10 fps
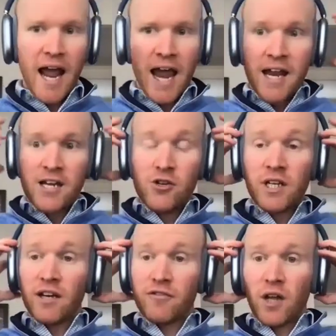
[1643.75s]
And you
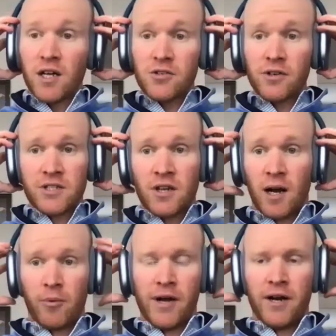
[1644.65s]
can get flustered as an
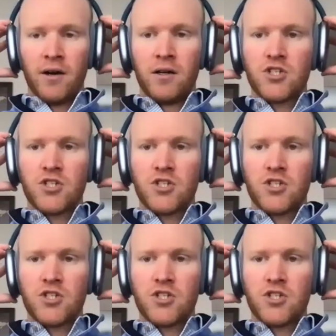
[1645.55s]
operator.